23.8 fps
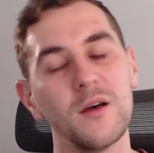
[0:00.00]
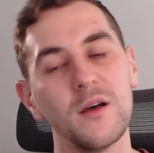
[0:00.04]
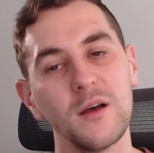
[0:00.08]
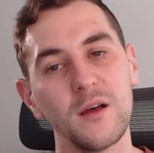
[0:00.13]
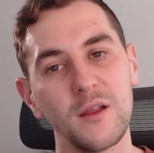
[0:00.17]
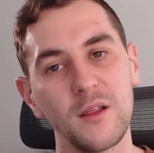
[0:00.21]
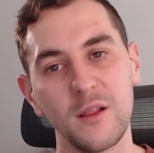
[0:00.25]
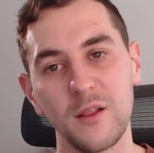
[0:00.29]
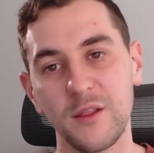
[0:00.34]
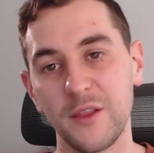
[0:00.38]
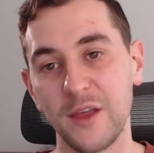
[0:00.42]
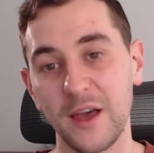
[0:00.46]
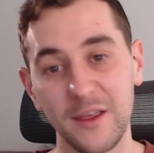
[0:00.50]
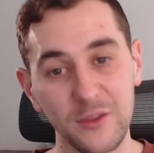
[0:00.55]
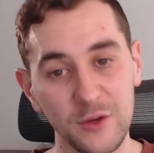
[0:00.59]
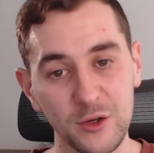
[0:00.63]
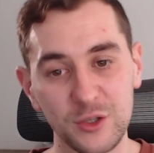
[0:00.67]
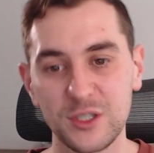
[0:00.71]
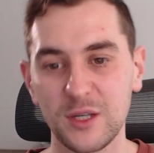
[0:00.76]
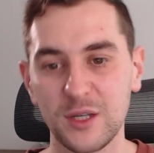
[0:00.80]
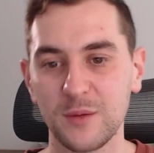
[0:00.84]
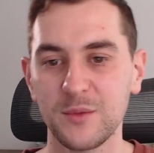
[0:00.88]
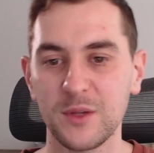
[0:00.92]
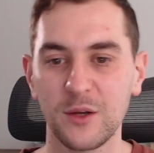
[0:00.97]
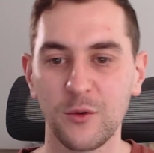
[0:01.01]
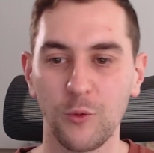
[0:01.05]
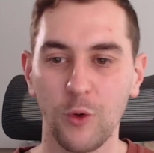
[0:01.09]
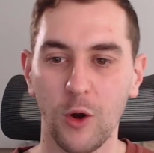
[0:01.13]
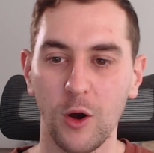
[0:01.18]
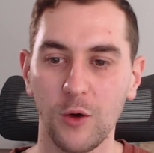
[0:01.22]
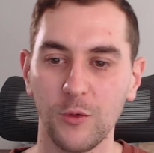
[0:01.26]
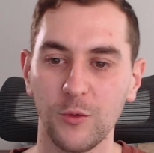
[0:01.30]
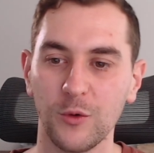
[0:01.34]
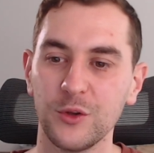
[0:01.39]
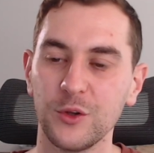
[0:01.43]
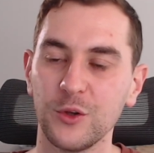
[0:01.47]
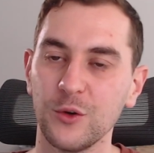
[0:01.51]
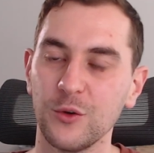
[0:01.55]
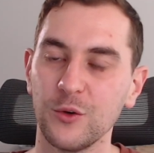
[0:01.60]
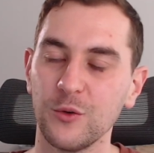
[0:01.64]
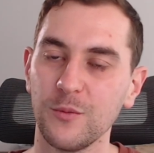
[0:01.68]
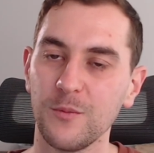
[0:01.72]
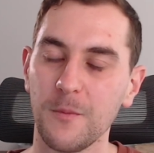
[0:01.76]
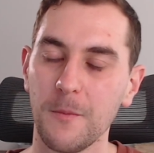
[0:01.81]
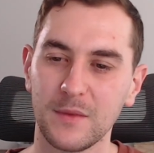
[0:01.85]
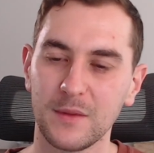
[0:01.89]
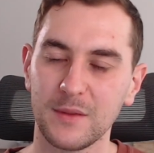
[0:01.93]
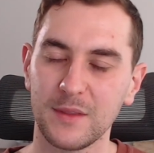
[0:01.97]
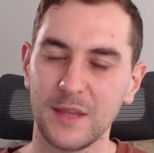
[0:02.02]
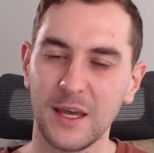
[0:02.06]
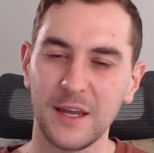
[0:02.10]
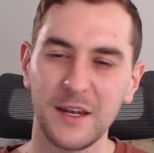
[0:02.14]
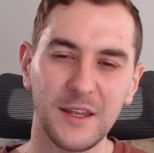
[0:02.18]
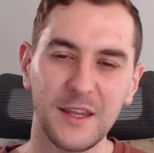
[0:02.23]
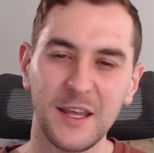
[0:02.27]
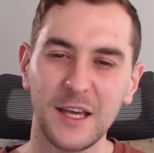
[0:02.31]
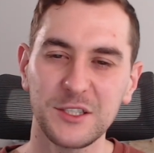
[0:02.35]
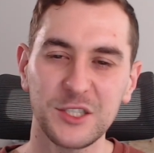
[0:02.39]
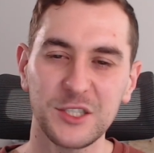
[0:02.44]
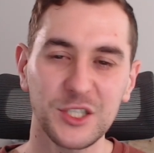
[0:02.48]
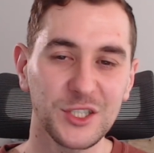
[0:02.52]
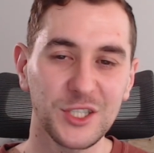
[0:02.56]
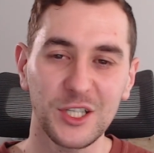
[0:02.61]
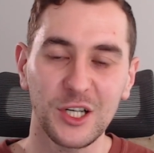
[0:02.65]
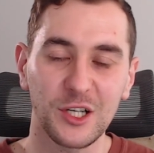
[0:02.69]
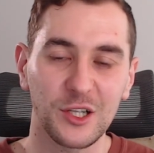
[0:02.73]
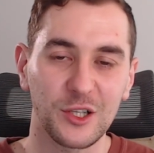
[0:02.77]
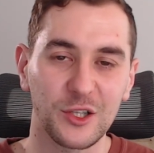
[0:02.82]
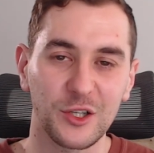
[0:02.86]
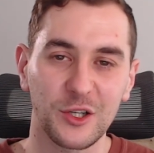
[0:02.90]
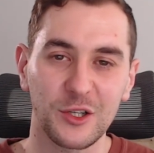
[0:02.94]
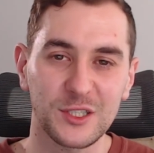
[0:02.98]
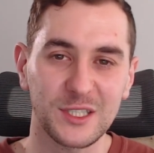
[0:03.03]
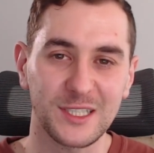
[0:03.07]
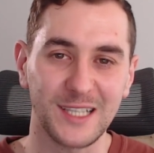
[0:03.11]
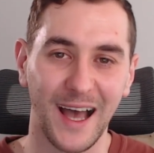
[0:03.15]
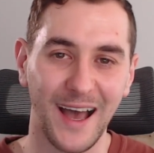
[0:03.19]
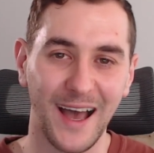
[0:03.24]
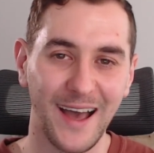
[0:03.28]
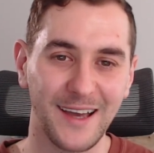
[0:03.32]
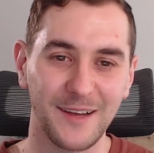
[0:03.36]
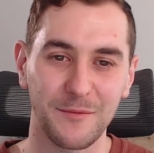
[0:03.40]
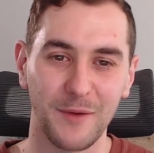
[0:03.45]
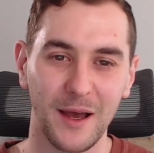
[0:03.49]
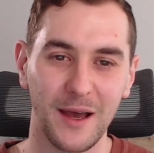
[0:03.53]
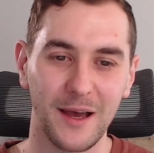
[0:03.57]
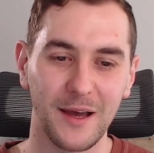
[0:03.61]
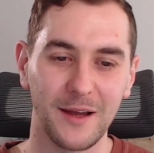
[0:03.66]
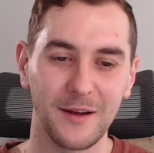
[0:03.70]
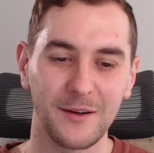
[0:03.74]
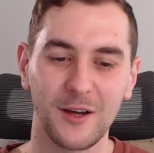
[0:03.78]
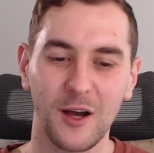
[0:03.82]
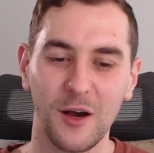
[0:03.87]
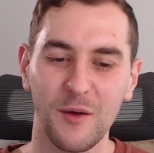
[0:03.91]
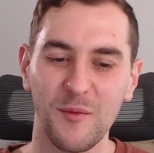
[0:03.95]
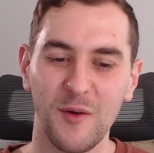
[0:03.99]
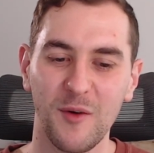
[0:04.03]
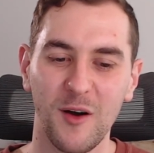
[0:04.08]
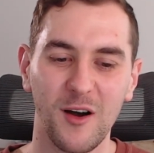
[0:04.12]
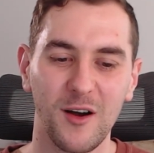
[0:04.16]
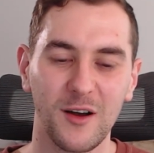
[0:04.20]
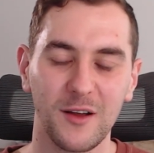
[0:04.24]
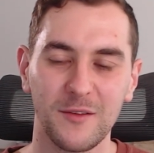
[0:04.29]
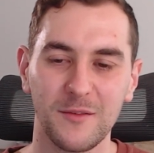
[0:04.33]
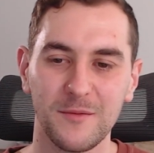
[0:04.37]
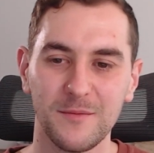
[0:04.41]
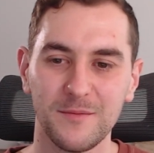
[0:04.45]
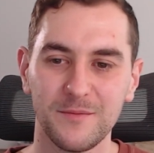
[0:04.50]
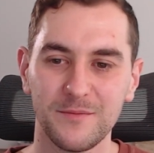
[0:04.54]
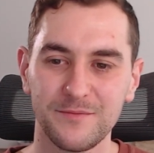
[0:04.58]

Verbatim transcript: then there's something wrong with you. Then that's just a clear sign, man. Come on.